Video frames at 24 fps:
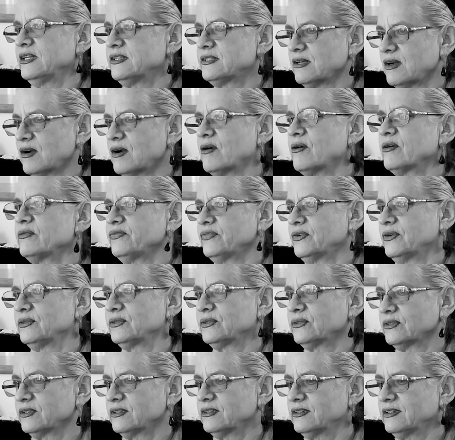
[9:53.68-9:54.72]
It's our
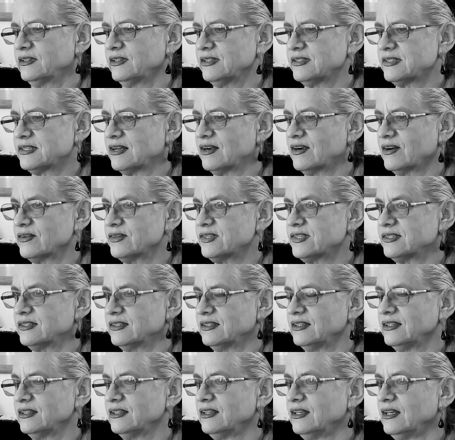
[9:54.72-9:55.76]
folklore. It's our
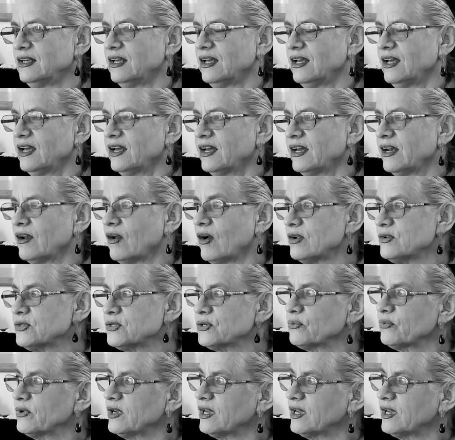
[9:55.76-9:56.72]
city. And also